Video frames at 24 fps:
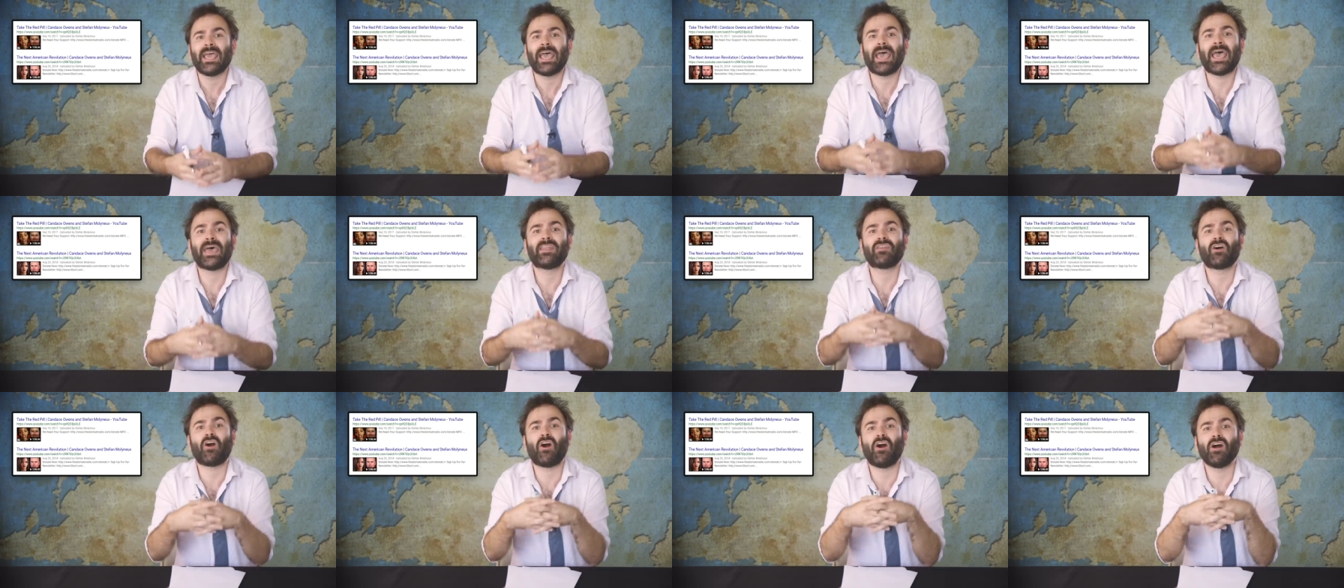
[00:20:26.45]

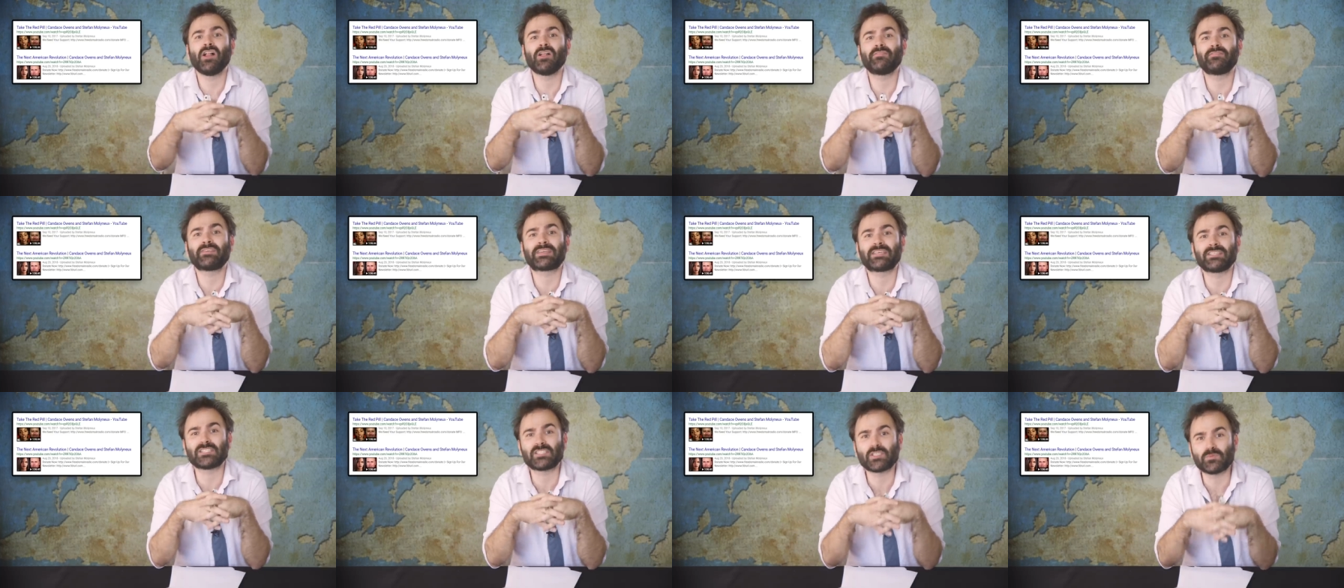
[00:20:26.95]
and all of
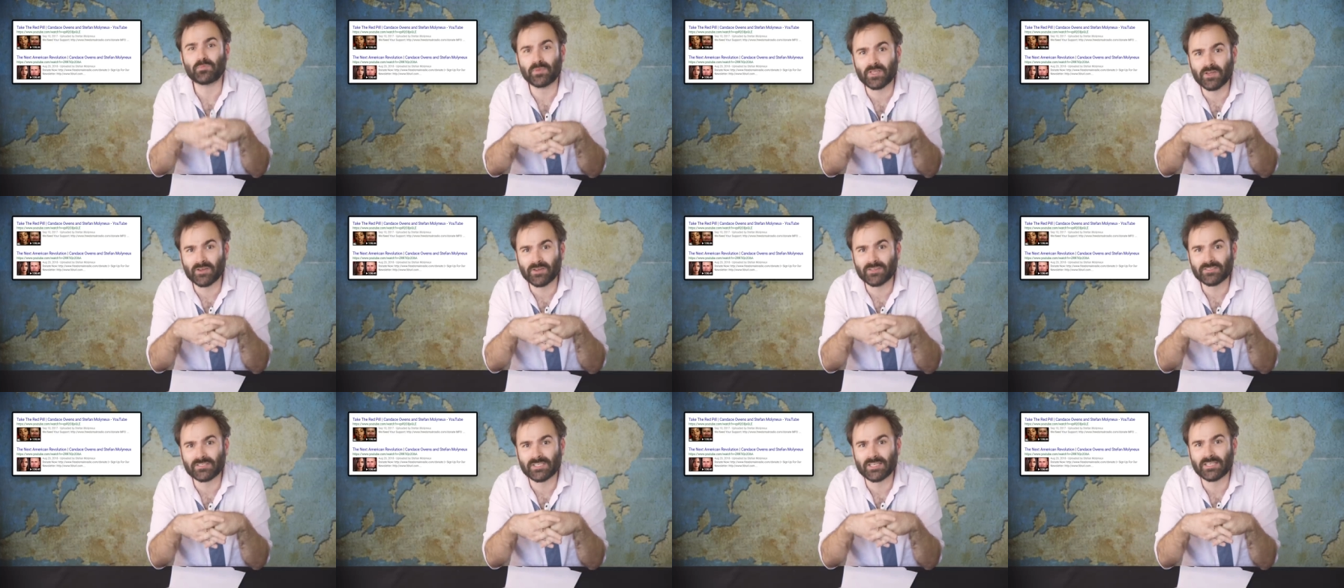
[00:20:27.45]
the
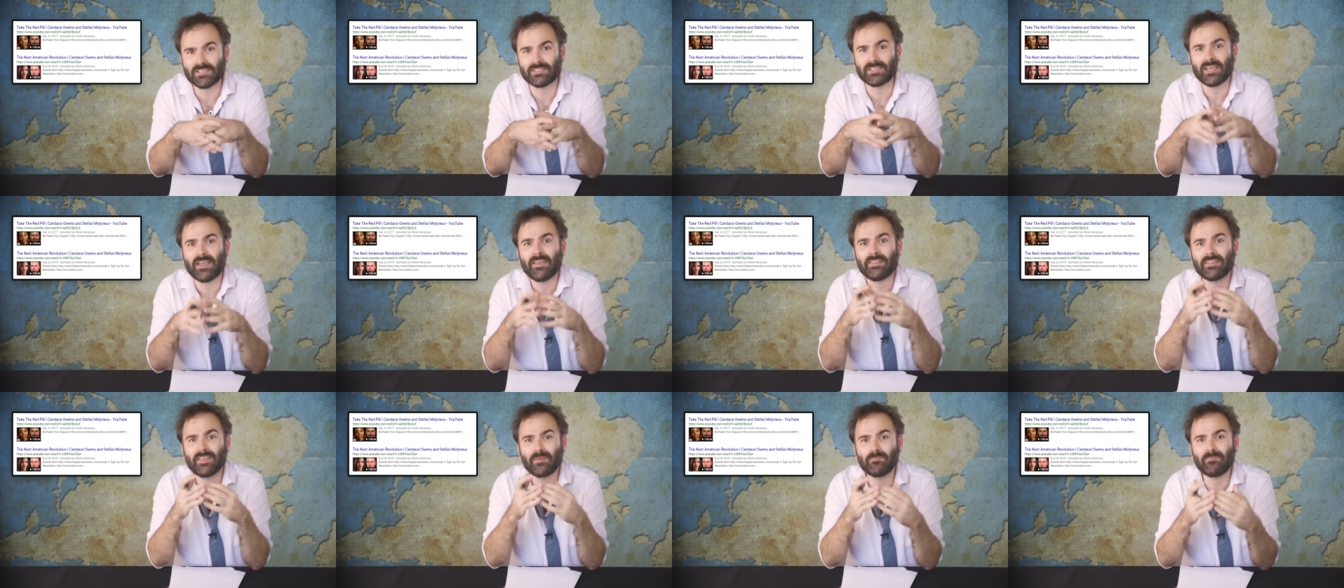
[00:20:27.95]
conspiracies
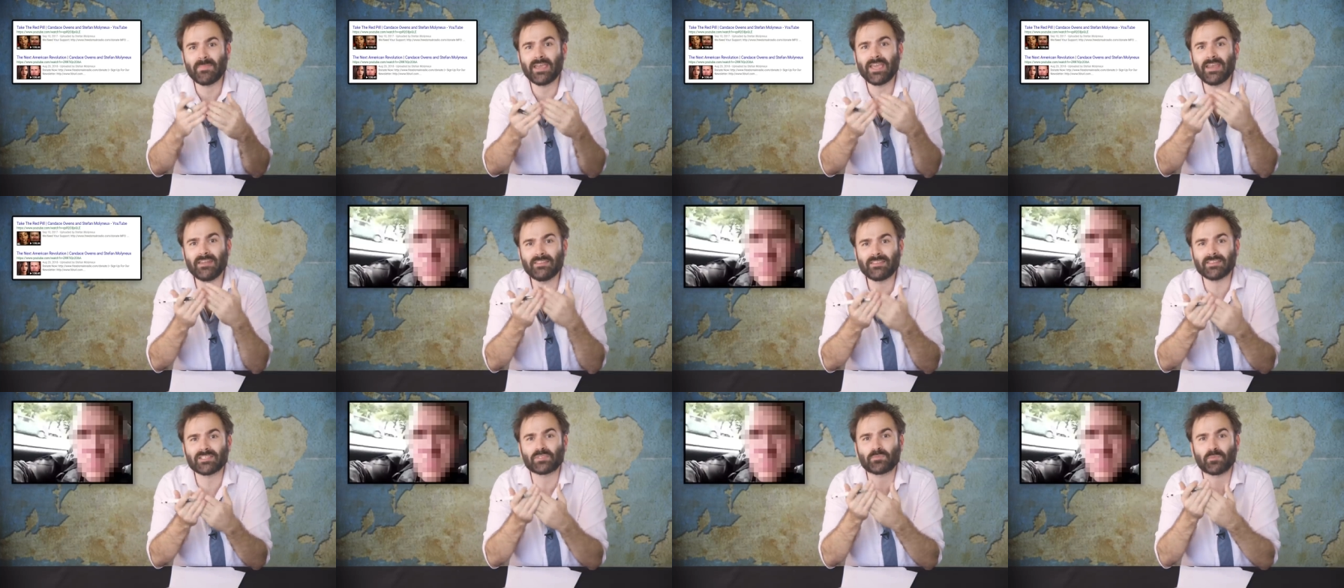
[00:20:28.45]
that
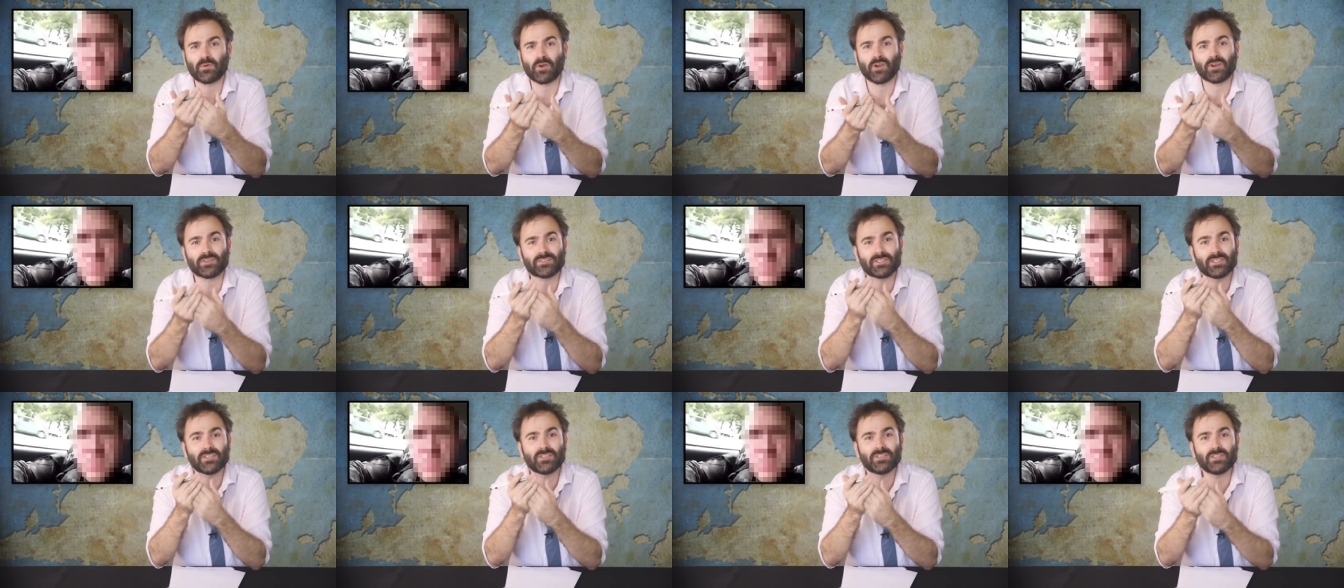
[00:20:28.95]
made this
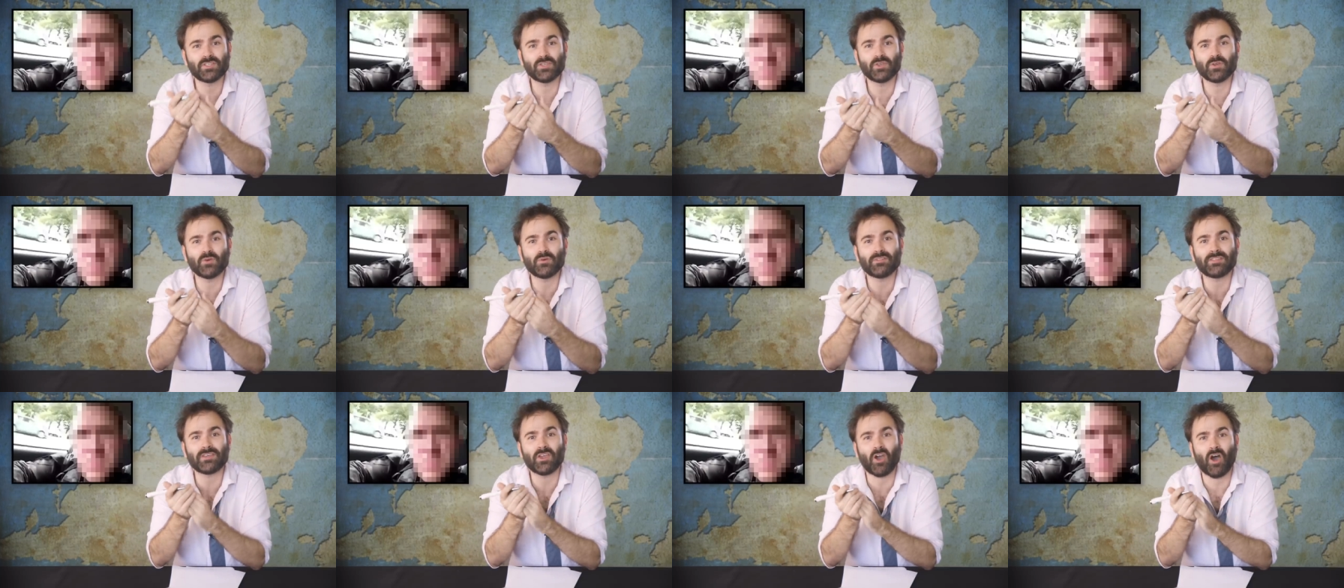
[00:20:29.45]
person
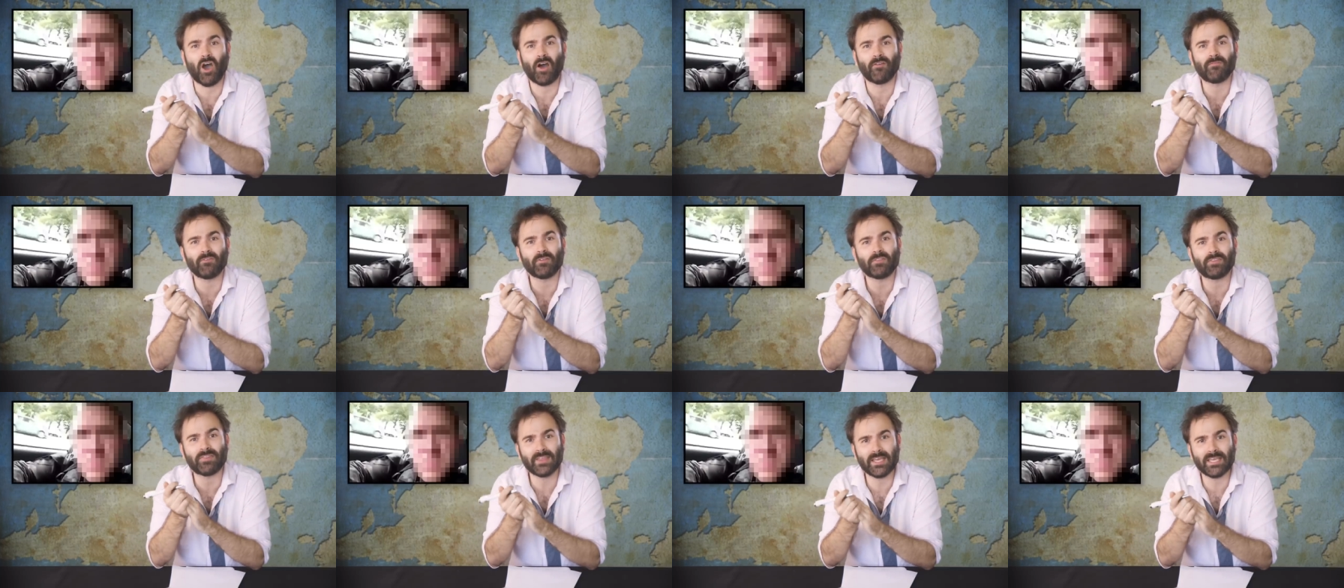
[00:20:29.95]
do the
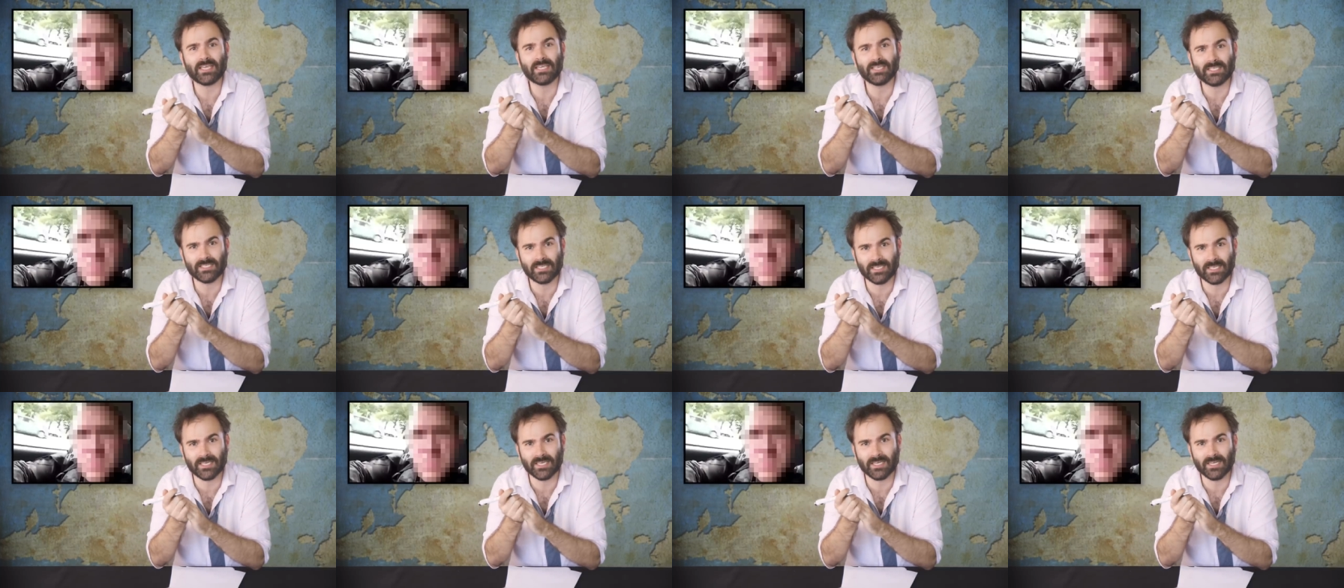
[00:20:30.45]
awful thing he
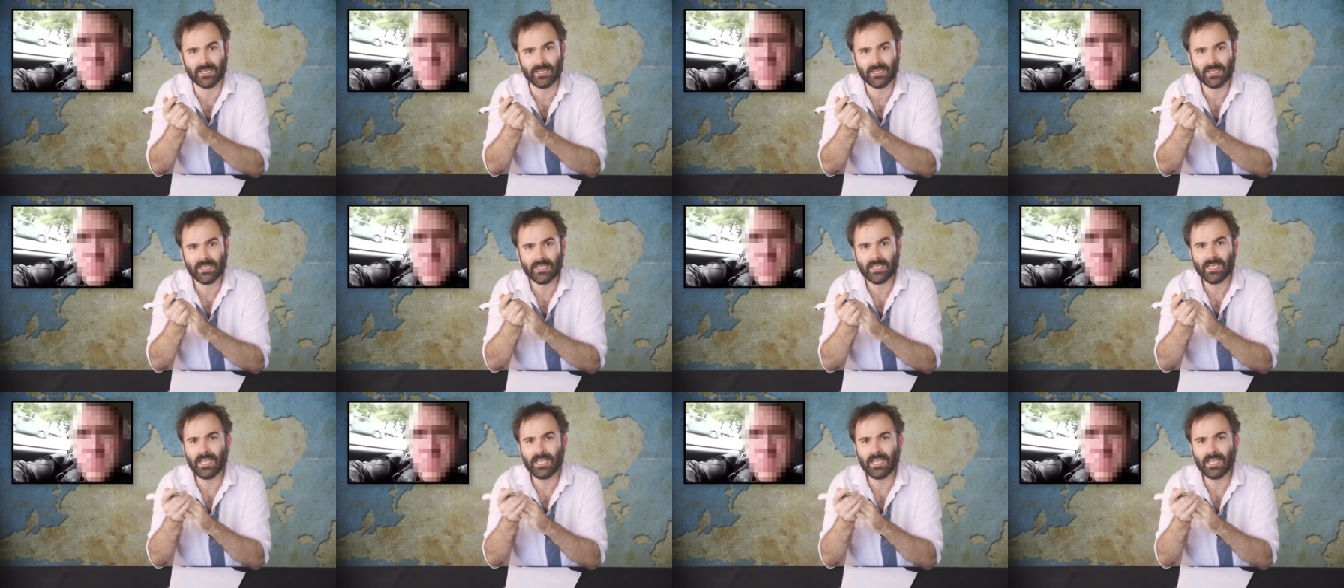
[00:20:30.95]
did.